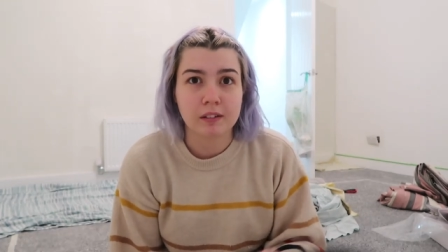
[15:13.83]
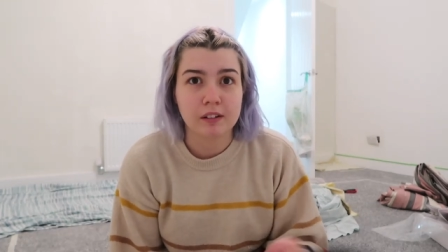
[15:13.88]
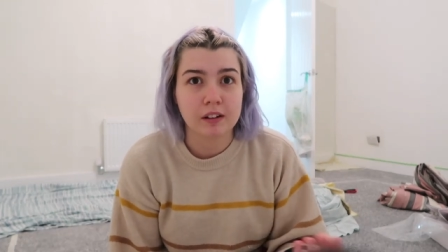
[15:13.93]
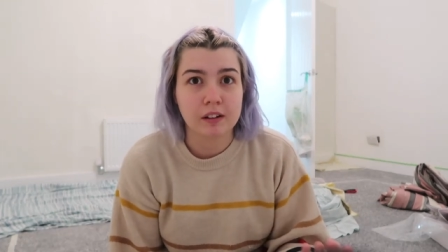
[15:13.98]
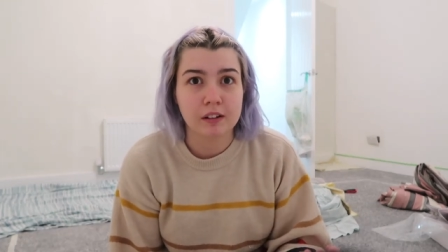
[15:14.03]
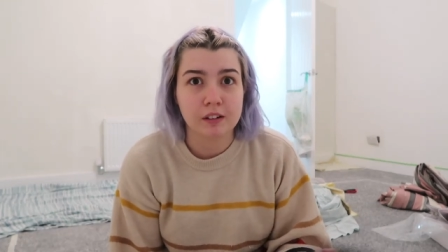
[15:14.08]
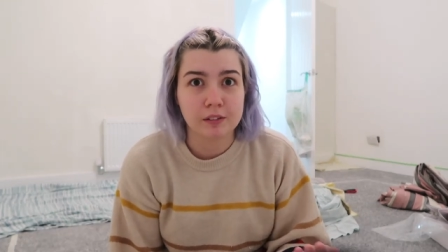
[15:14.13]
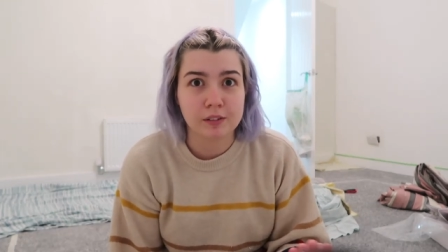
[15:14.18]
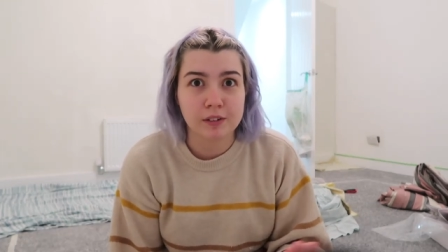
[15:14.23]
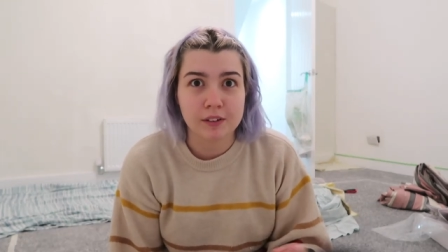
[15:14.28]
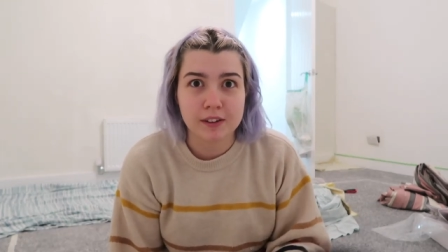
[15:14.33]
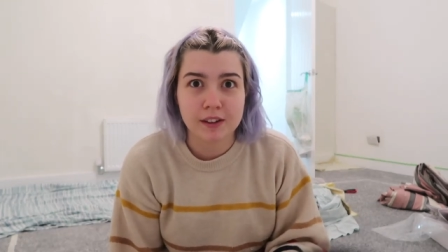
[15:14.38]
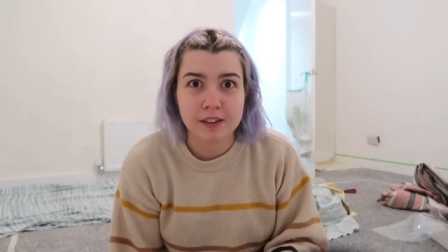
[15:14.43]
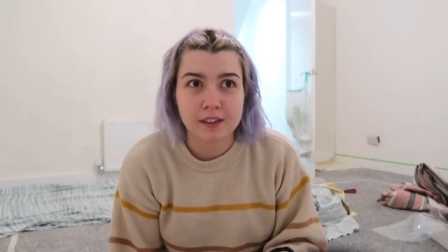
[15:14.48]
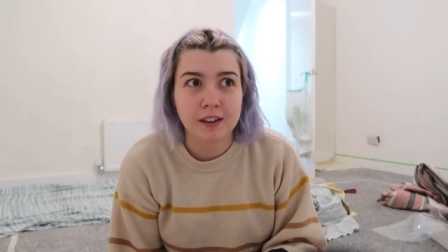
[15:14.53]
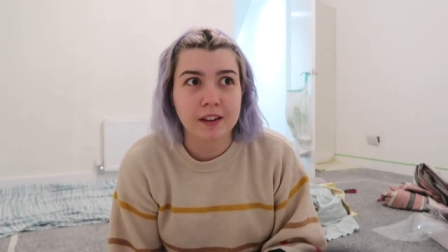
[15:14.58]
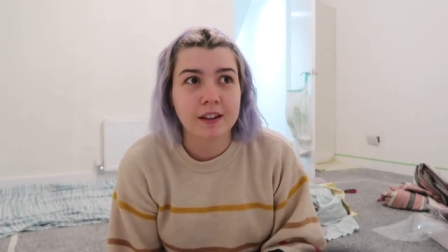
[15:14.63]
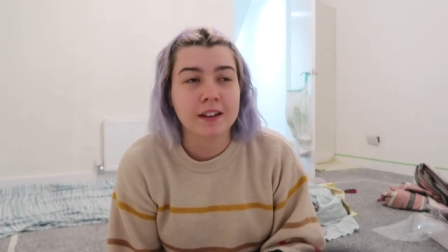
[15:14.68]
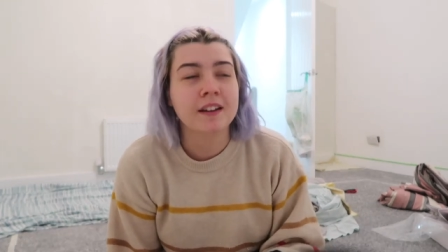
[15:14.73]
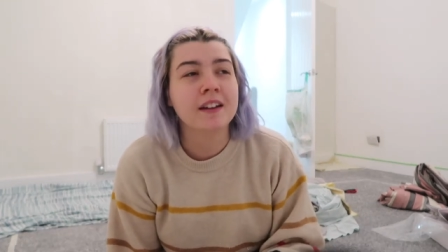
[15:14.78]
I don't know if I
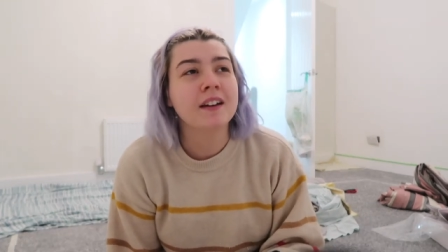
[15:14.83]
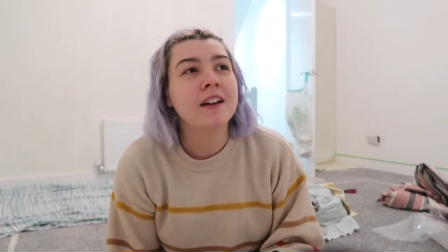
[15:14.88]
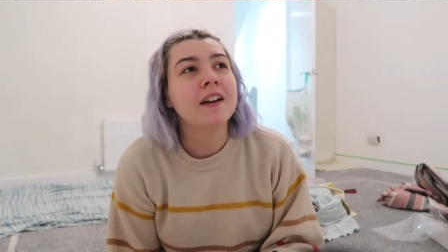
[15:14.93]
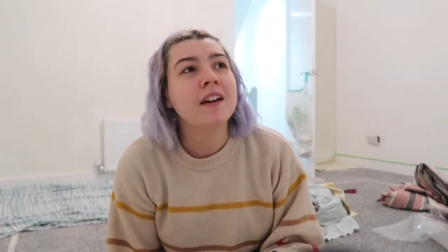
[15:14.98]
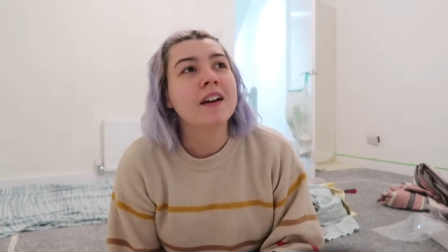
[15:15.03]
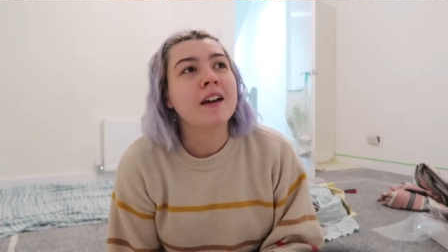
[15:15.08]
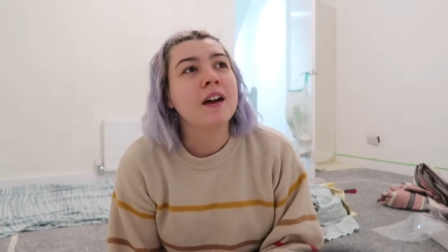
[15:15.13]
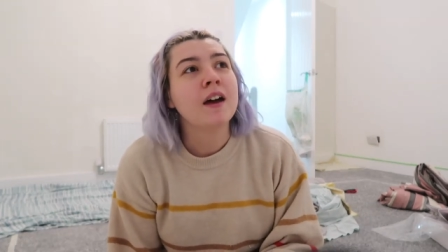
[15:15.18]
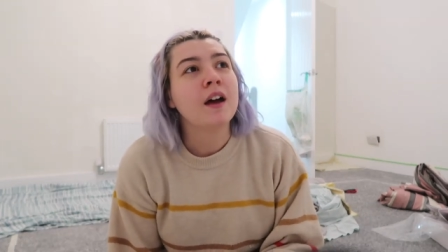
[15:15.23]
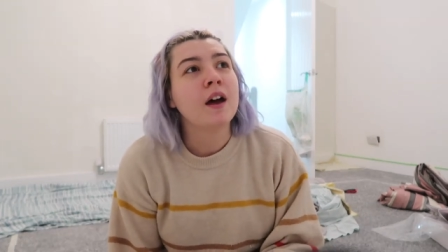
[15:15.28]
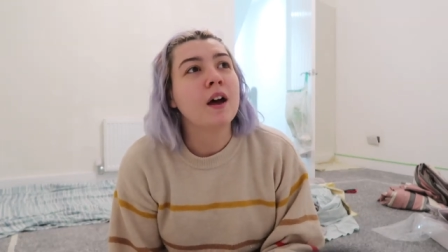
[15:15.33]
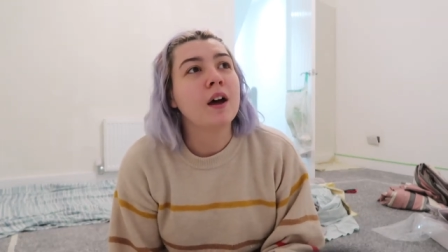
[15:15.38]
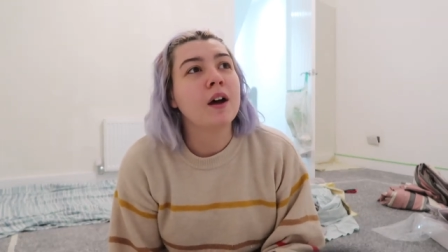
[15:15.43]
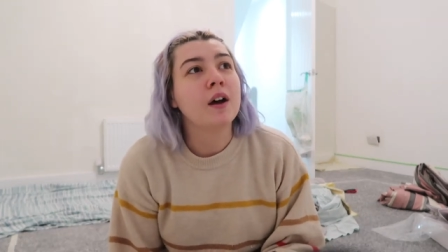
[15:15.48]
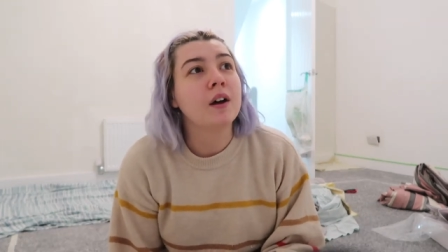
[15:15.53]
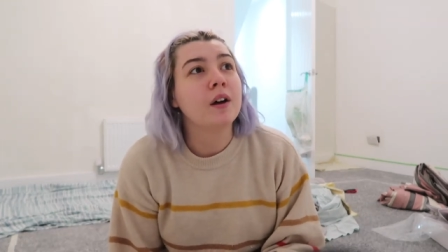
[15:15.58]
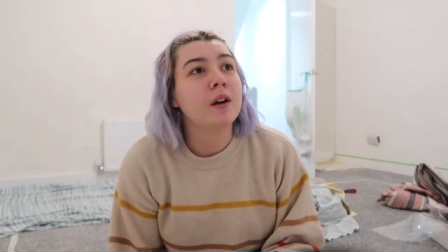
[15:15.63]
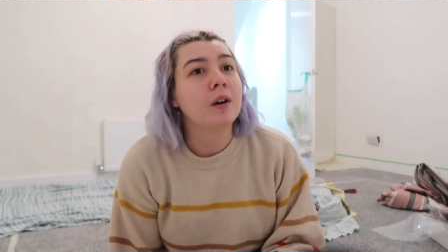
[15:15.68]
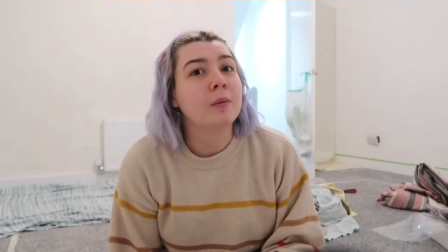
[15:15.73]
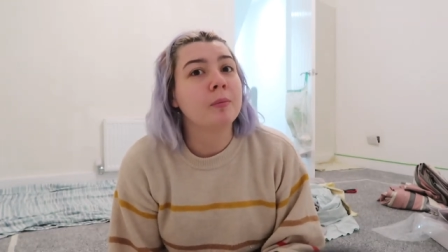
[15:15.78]
said that.
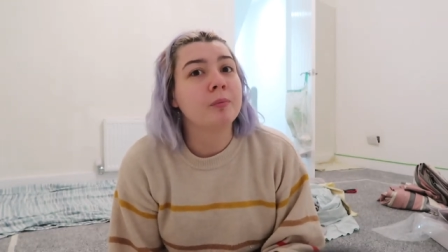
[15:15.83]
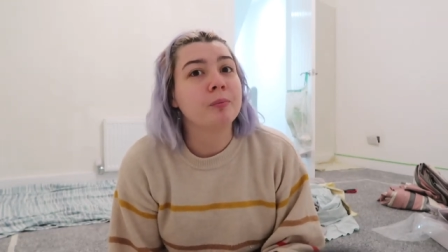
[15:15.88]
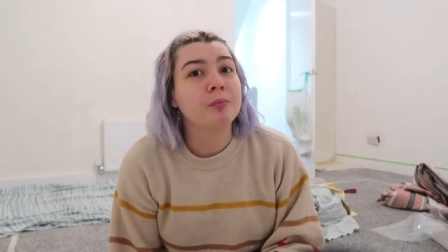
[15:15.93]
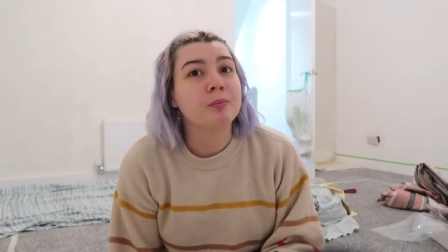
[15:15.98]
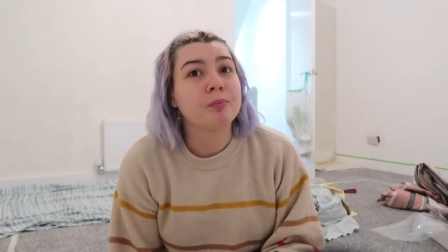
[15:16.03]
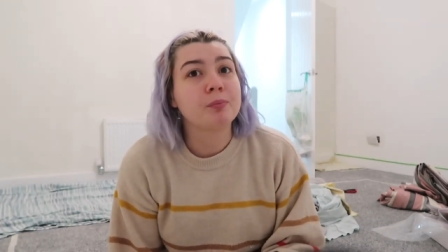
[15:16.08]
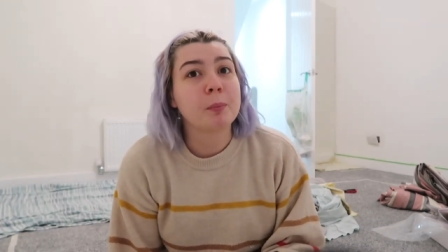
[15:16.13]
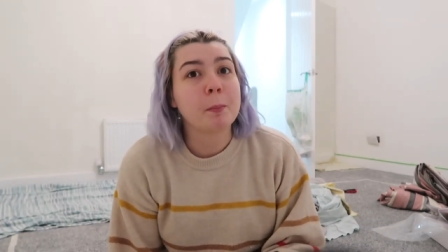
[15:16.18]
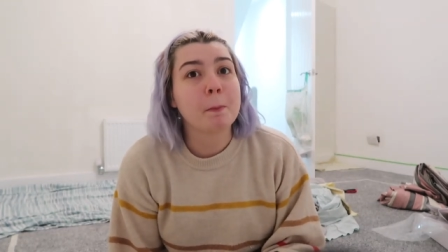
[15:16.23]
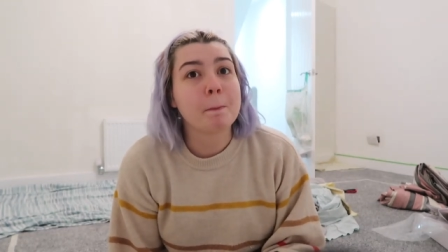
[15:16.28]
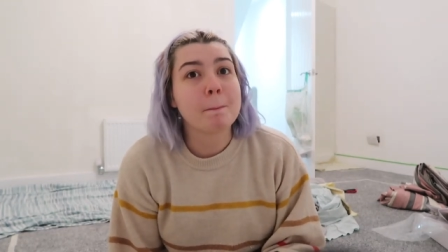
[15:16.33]
Um,